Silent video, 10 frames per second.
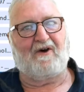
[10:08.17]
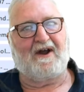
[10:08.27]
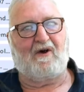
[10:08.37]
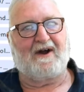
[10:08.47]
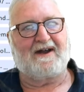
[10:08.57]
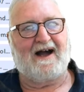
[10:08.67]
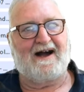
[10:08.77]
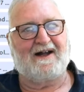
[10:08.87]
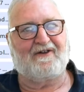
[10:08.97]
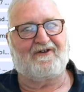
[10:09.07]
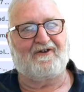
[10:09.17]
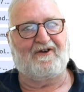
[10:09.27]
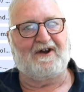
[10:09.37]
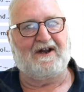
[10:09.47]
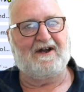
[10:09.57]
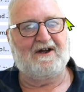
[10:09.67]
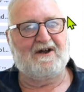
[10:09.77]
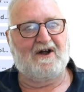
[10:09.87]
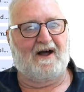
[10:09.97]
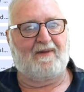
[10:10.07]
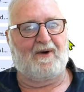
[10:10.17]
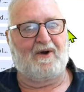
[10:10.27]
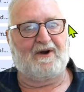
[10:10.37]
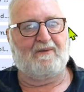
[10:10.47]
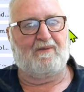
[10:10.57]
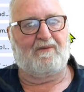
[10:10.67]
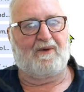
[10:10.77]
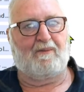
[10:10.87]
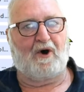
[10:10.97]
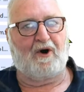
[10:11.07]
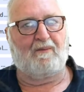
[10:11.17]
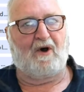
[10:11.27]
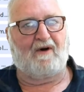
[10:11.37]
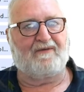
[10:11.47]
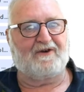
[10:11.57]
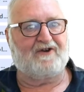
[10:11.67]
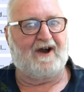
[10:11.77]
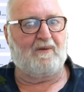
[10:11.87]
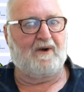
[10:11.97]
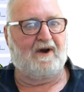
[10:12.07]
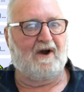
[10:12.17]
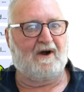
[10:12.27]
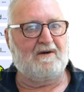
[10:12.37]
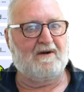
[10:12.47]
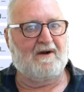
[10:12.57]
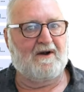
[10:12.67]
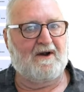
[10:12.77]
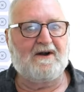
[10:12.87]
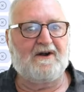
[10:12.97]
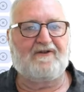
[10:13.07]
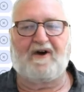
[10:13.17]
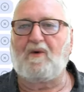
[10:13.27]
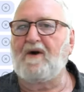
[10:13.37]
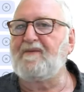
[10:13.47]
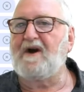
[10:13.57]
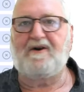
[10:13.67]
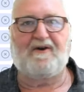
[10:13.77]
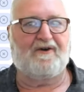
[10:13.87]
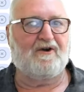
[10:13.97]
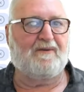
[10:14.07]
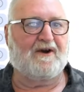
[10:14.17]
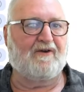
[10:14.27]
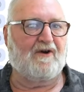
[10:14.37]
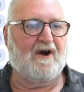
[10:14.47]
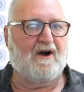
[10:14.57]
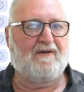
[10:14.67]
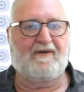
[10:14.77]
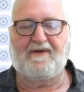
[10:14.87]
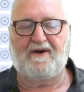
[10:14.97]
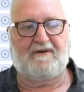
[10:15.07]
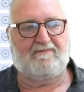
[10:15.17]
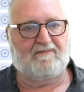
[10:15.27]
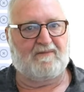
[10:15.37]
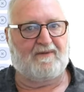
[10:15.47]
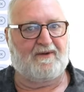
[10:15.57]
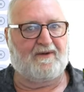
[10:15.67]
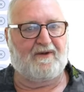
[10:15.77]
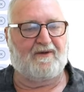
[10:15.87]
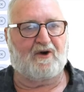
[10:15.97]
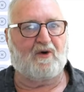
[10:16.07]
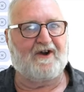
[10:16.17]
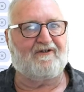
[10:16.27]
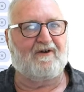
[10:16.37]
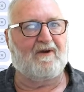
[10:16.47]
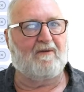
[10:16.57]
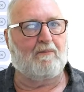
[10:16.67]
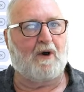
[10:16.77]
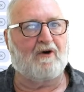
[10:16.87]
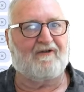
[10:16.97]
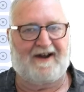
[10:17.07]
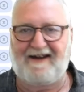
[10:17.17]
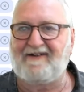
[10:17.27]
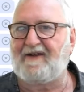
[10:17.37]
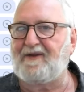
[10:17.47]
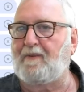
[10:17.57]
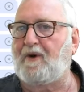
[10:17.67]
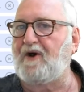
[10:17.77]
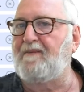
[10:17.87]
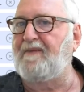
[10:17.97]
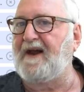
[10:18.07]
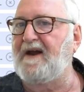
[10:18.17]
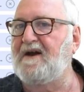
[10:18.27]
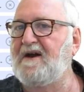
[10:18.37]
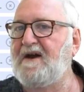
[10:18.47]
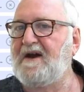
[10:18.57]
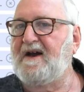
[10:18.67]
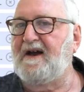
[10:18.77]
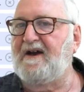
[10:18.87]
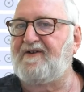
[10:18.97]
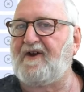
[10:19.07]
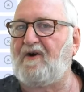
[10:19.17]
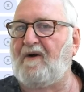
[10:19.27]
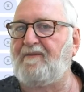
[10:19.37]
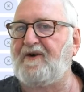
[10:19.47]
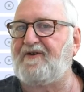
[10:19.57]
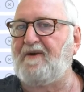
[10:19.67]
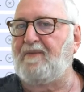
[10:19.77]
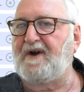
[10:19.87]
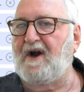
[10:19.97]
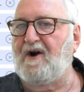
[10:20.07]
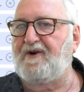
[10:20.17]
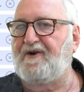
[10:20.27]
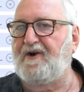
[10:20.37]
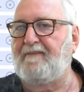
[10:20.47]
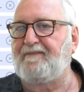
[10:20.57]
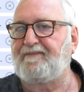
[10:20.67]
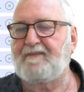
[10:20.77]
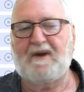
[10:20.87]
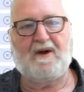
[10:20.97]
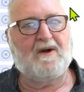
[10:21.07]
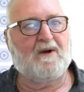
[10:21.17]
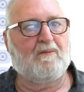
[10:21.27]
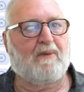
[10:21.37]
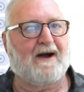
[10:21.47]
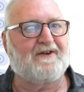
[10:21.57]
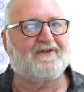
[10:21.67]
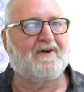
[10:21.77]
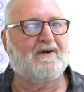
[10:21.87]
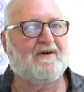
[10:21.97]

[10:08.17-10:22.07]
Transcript: I can't see the bottom of the chat window. So what I'm going to do, because I know that the question box is at the bottom there, is that I'm just simply going to paste